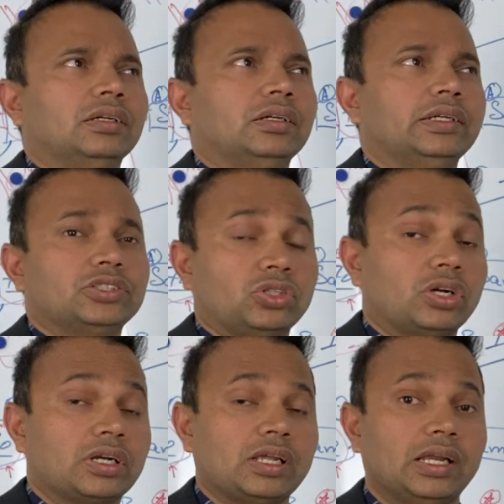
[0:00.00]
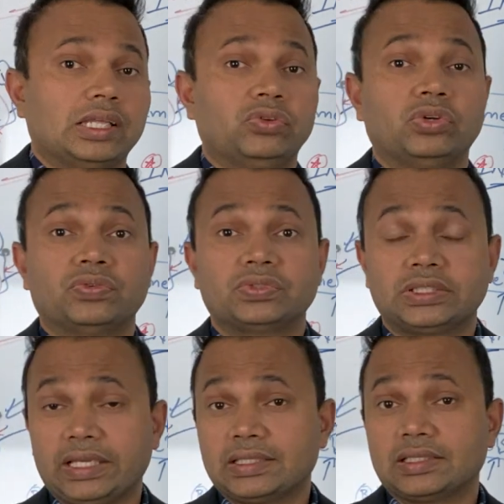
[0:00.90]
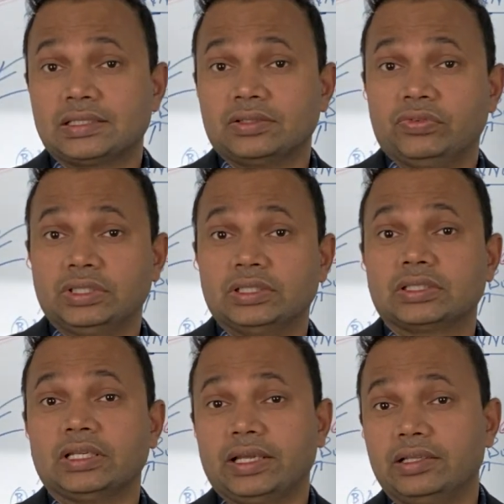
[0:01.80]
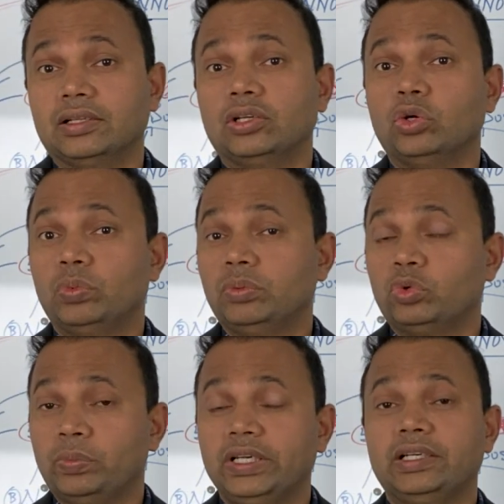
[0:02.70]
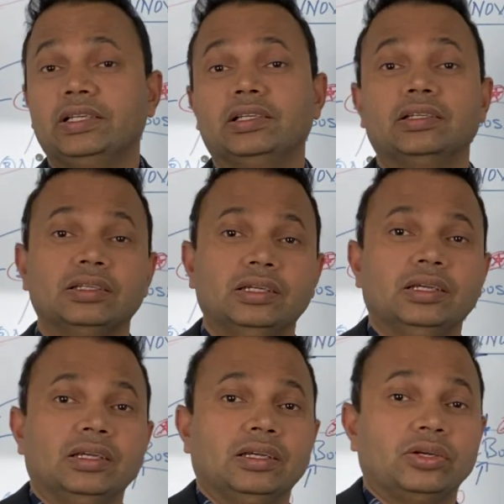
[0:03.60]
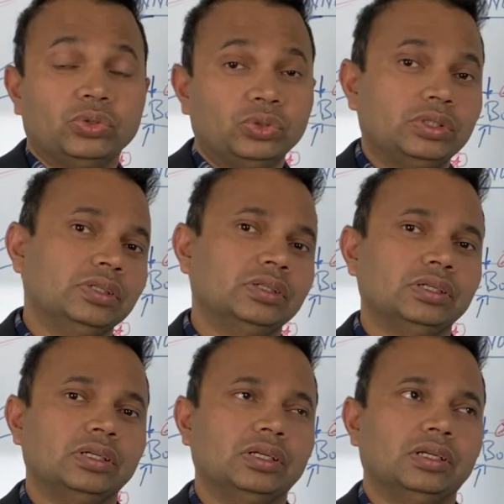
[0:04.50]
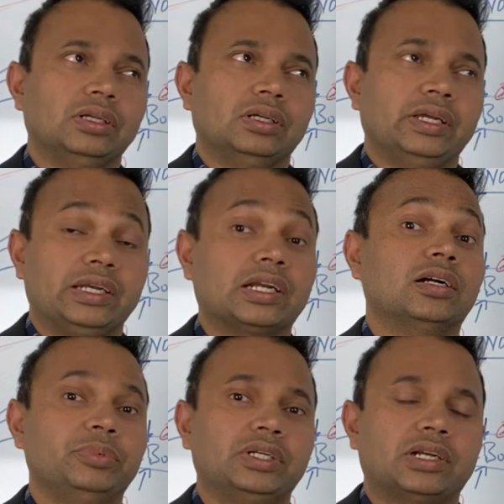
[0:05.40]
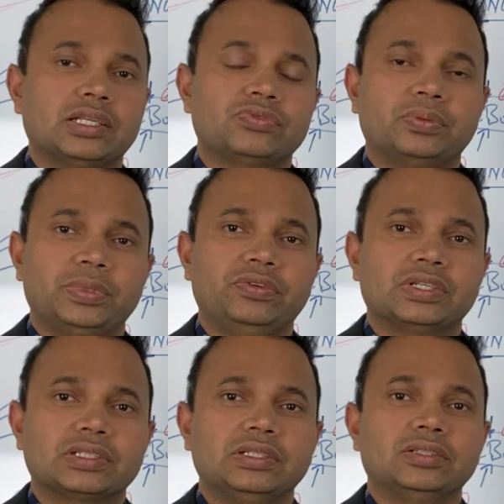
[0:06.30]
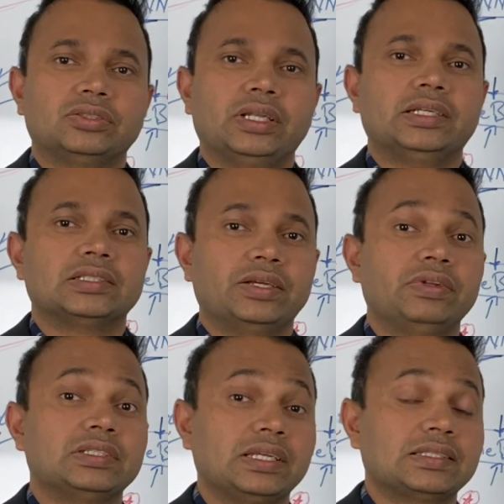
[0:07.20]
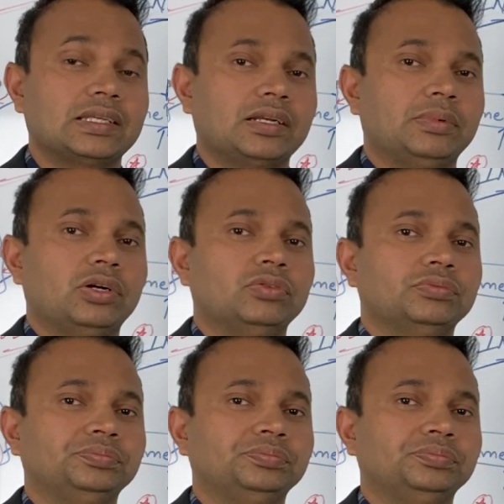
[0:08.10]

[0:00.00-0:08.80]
It's not RQF 6, which is like the global mobility route, intra-company transfer previously. So that is level 6 and above,